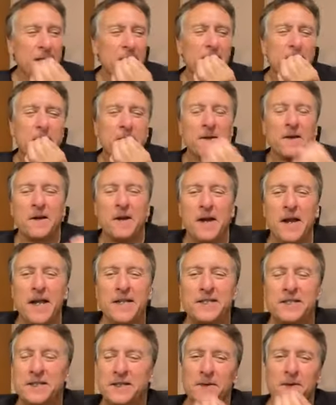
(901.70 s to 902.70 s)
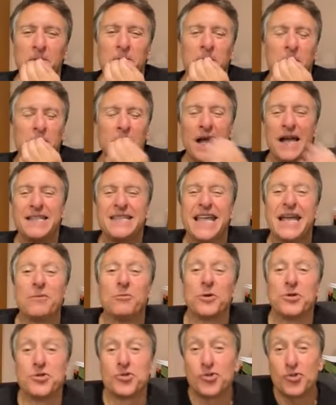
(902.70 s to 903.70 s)
if let's, and
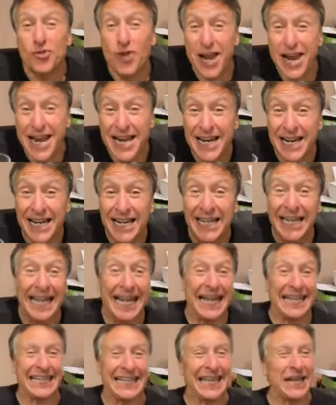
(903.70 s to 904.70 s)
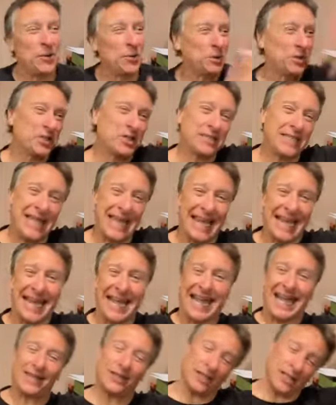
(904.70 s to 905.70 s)
they would drink, and they would
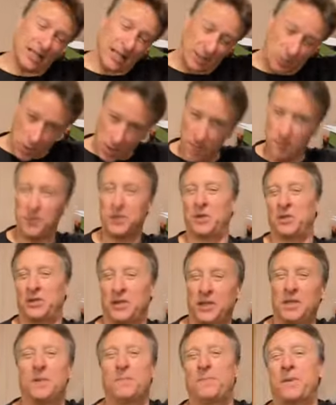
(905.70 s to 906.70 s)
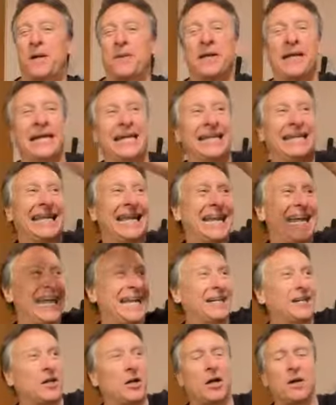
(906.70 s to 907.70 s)
stay out, and they're like, we're building the ball. They
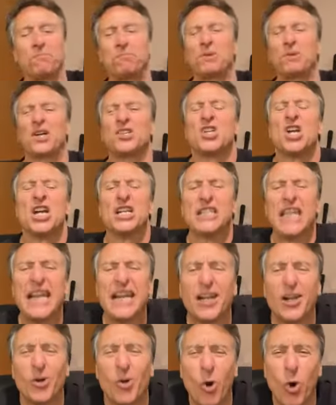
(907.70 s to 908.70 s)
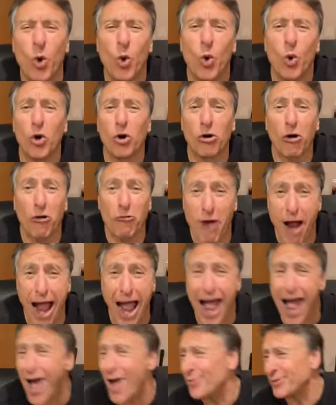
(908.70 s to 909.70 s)
had a couple, they could whore
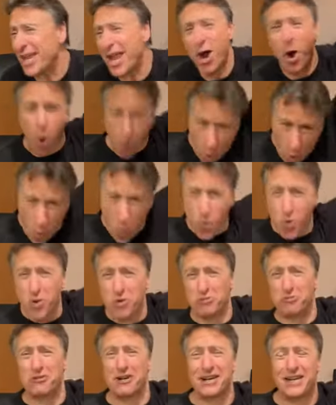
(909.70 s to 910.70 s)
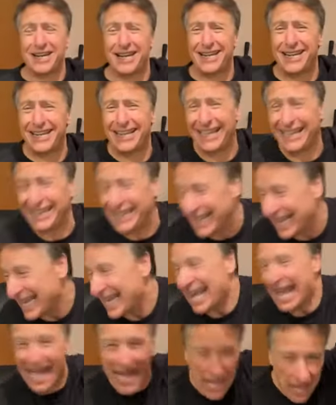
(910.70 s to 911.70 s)
around, they're whoring, and
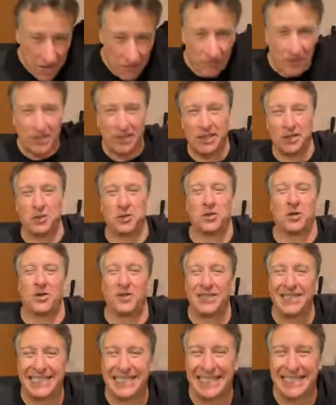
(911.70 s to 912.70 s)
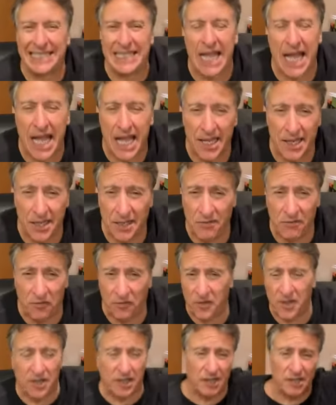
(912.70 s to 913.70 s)
everything, you know, these Italian
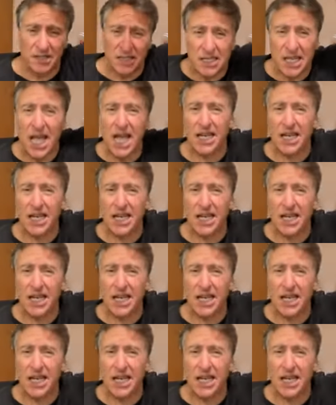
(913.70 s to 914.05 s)
fucking